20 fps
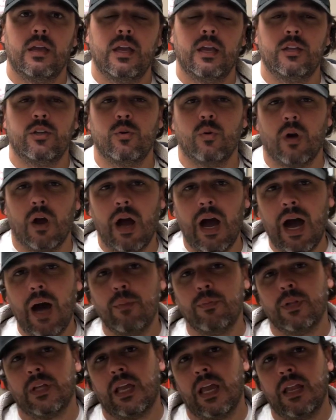and you are
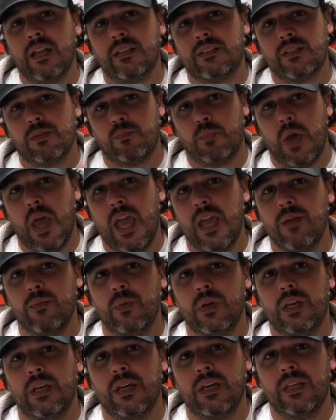obligated to pay
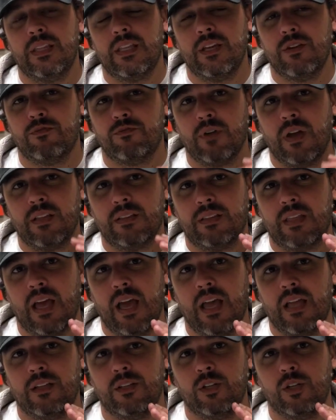me in the event
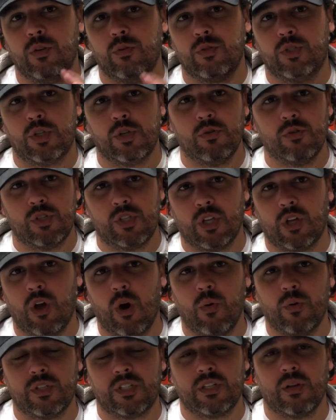that you choose to
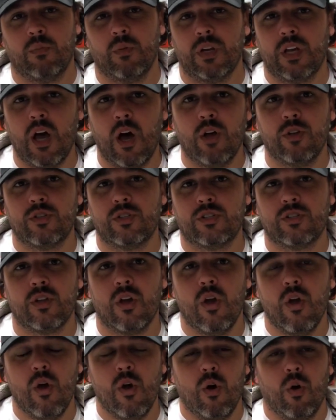go with someone else